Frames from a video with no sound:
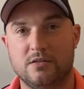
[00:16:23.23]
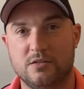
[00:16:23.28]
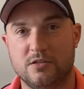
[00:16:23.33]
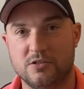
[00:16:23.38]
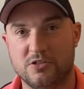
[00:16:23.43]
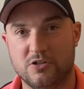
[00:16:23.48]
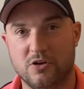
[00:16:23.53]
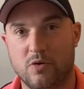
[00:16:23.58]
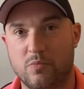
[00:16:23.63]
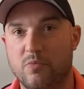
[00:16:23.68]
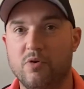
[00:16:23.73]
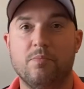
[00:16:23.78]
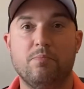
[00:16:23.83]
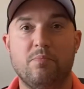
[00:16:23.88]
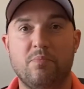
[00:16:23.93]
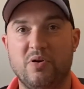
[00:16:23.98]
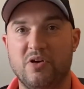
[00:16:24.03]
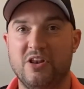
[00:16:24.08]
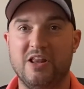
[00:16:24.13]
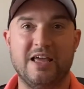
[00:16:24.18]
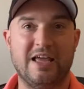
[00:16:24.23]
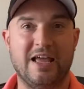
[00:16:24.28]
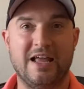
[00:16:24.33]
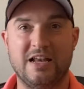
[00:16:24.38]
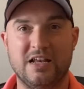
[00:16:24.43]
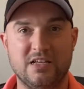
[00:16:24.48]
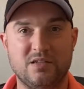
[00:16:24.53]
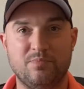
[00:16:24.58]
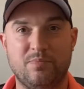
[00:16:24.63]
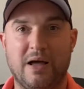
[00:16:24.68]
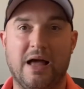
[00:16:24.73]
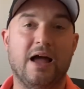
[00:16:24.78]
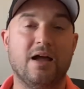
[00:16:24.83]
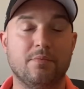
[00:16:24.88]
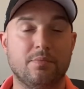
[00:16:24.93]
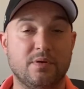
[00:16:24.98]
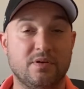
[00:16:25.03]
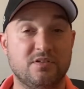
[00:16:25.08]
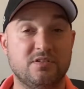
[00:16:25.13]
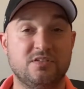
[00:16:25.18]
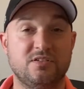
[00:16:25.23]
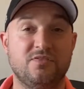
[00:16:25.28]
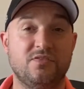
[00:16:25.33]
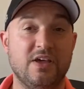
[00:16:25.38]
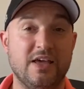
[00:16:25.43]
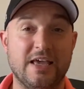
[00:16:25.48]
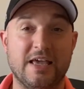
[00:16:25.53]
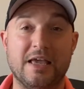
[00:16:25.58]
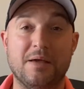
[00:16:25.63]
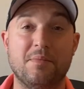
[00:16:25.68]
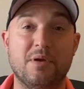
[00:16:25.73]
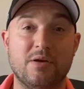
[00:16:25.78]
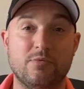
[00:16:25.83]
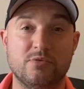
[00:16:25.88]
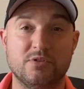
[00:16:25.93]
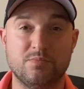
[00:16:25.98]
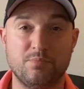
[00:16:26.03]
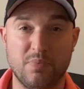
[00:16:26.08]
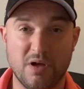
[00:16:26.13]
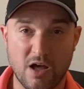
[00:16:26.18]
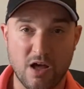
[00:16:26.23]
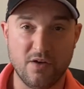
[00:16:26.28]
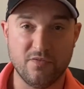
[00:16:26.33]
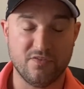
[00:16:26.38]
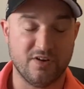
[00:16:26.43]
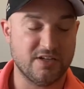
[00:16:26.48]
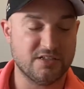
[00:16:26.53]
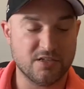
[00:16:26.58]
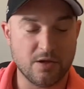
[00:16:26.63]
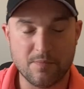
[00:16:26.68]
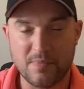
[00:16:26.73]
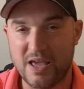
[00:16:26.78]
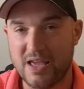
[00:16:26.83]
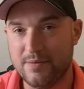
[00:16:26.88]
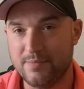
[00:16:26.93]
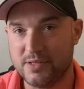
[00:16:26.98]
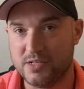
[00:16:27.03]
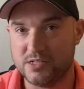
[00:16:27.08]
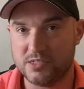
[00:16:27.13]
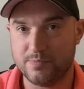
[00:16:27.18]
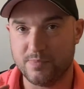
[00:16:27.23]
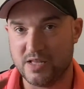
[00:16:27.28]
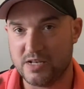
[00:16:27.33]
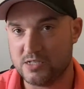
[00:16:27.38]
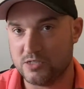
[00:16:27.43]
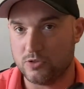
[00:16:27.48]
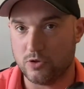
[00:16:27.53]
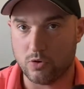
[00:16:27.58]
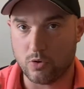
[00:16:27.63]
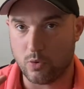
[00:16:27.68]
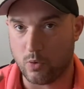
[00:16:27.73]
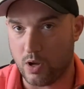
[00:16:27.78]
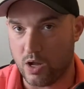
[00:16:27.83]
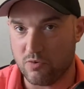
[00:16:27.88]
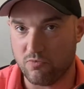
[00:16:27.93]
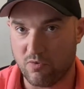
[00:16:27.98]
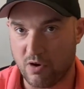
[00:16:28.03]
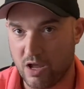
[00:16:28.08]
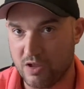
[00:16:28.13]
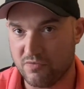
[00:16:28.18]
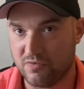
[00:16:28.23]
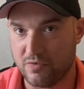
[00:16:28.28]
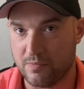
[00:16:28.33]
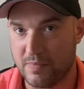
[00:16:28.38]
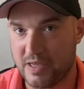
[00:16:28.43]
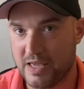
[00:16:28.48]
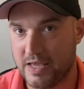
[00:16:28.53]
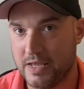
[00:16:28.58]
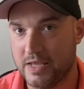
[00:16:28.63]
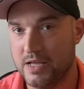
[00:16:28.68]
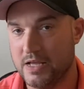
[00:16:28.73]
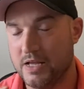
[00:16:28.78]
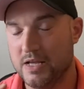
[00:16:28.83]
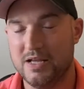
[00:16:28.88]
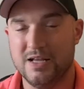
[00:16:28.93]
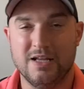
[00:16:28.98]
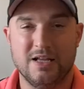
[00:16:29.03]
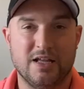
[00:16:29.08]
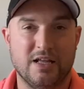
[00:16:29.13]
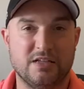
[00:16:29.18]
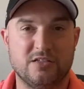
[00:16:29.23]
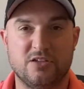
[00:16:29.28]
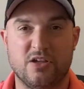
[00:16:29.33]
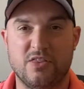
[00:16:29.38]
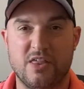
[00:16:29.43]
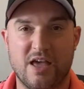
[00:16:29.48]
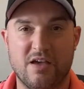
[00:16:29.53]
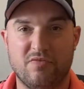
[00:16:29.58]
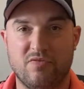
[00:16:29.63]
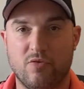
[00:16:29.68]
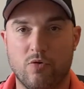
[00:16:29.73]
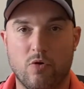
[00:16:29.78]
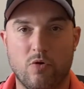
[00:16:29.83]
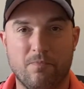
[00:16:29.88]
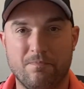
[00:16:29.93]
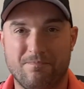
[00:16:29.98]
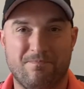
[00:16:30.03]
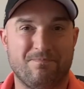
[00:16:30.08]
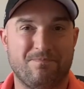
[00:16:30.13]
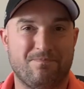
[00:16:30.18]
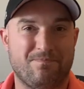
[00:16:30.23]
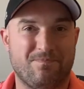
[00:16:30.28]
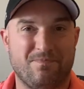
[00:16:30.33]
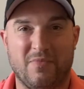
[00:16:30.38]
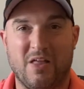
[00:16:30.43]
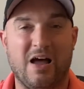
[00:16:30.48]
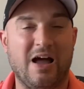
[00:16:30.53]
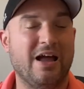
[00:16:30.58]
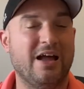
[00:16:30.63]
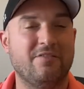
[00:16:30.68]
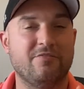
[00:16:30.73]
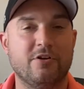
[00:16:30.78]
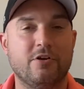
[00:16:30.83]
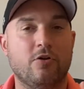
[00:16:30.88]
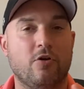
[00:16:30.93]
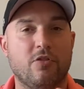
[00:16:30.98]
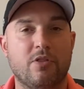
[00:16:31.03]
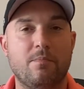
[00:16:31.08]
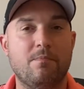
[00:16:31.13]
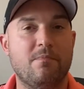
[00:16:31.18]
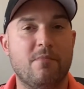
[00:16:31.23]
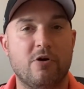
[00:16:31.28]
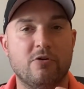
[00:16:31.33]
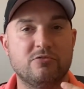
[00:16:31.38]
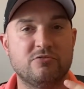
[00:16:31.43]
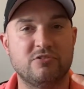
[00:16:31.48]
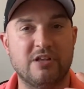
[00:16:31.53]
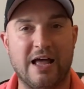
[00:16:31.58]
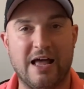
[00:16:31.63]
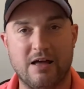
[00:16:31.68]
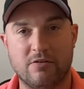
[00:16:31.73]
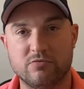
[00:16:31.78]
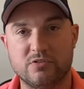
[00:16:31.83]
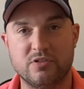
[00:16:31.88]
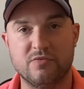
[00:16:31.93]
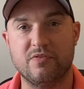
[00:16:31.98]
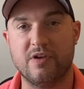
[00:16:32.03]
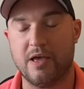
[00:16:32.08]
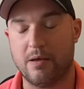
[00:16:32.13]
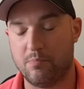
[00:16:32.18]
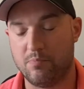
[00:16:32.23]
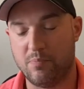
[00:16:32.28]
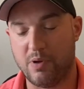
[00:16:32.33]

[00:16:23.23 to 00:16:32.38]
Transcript: DeChambeau put it in his bag because for him it was perfect. So maybe the spin's not quite right for me, and so therefore I haven't got the most out of it.